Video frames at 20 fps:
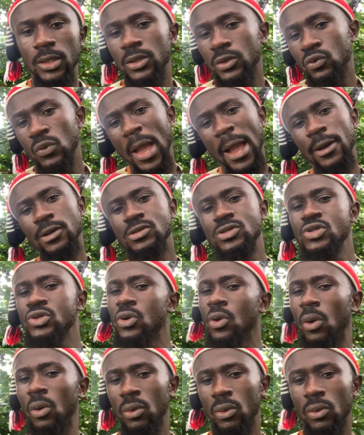You are good to
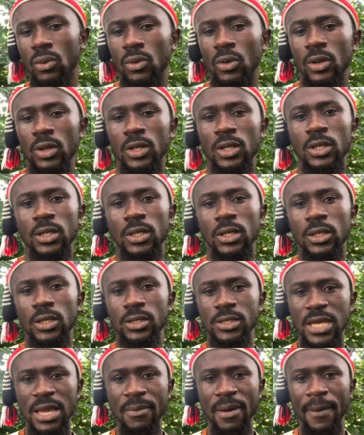go. You
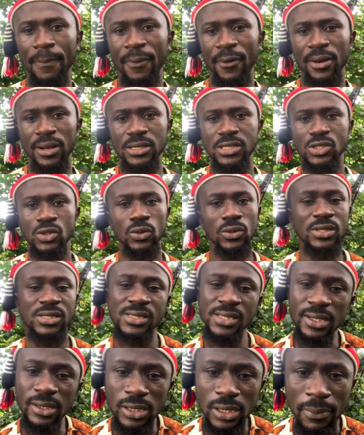get my point? So it
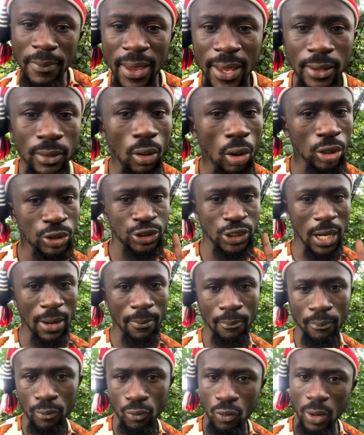still remain
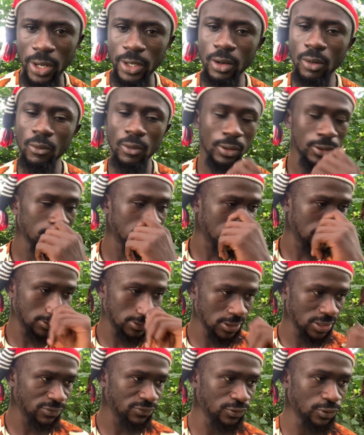Ojammo. I don't want
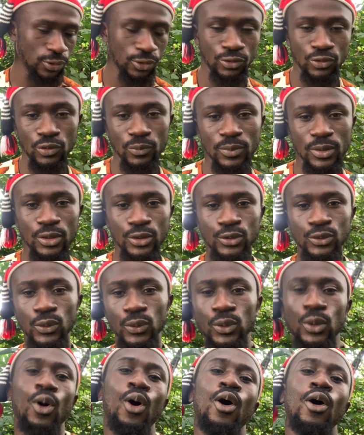this video to be so
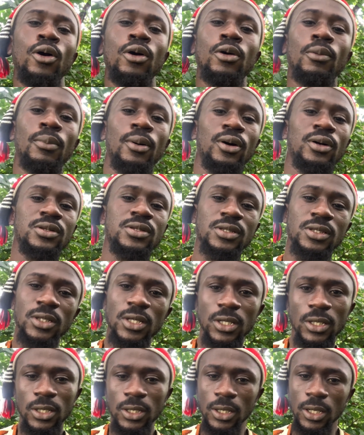long, but
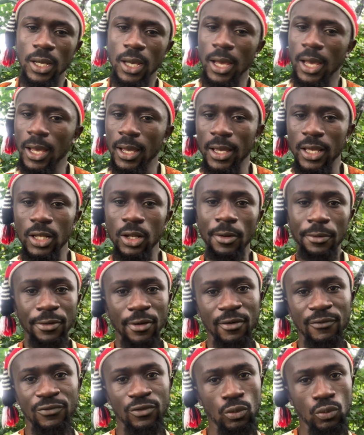a lot
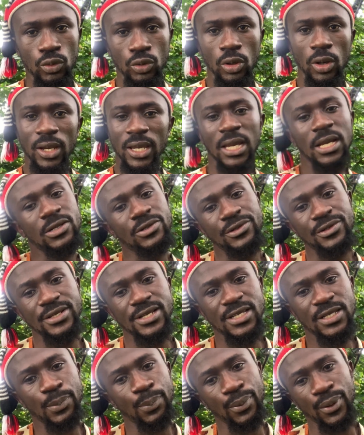of you will not get to
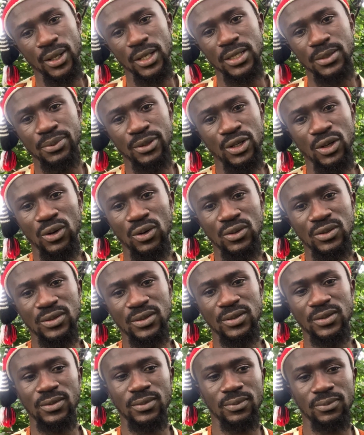this point
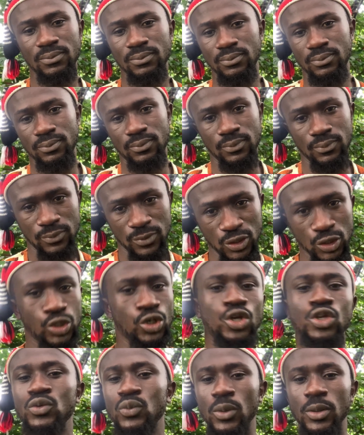because you
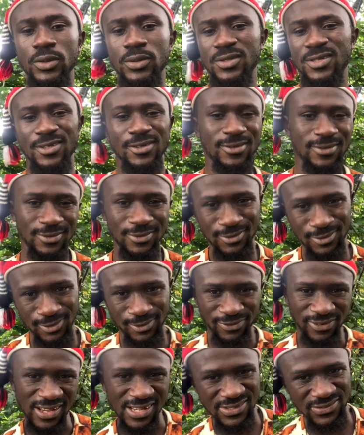just want to do
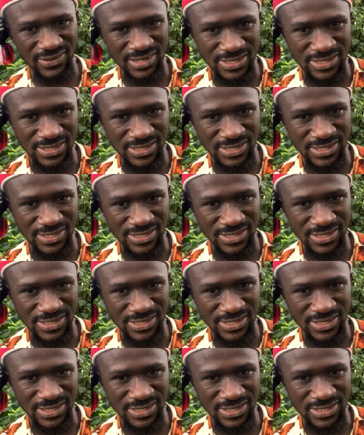fast.